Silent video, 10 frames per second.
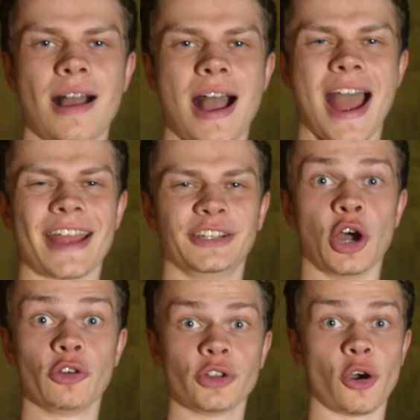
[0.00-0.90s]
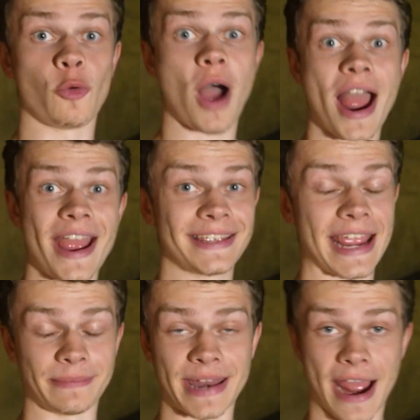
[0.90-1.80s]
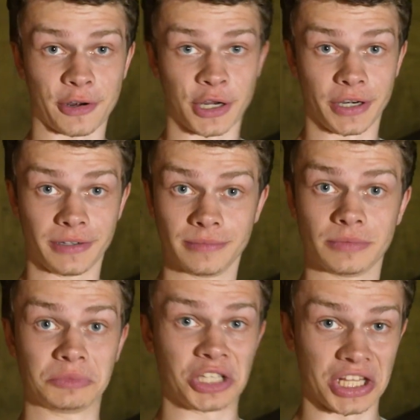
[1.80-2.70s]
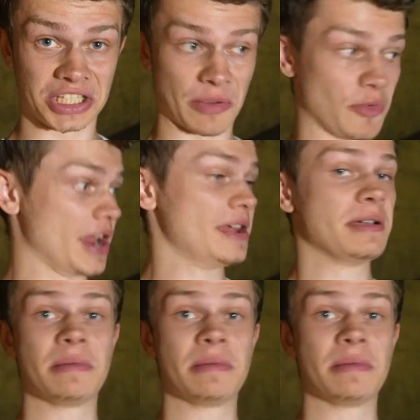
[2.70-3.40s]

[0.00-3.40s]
I don't know why I came down here to the subway,